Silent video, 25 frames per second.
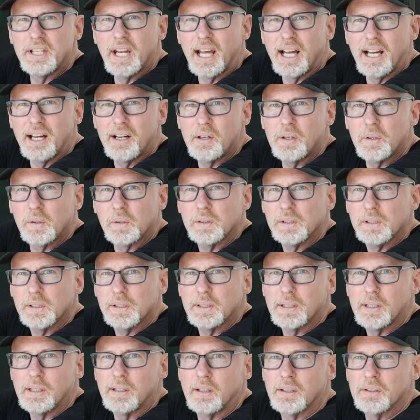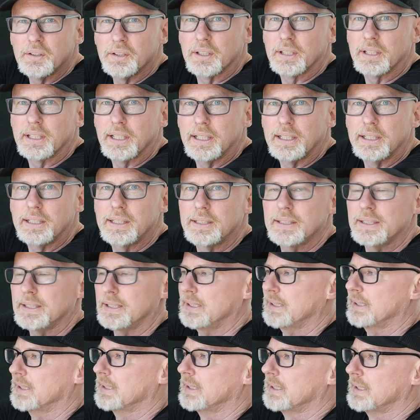down on the
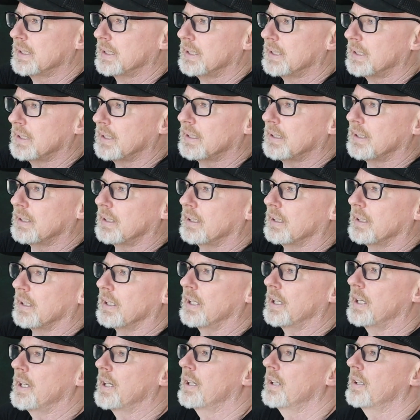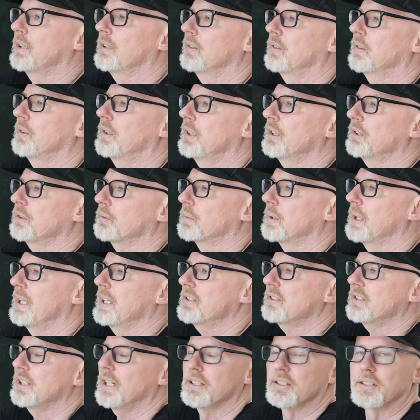gun. And this
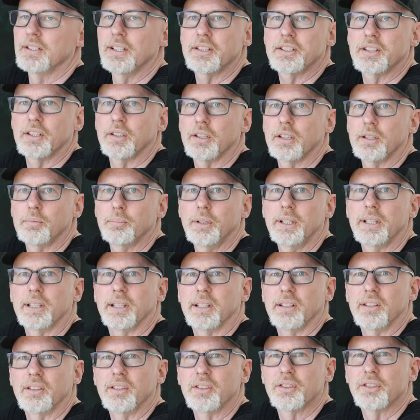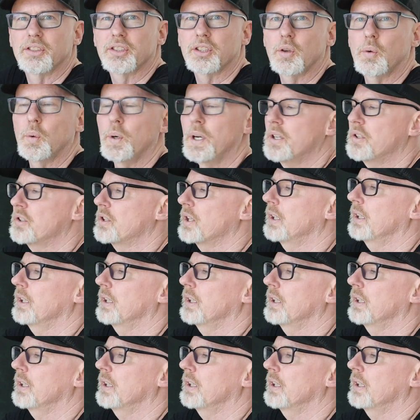rest has just a little bit of squish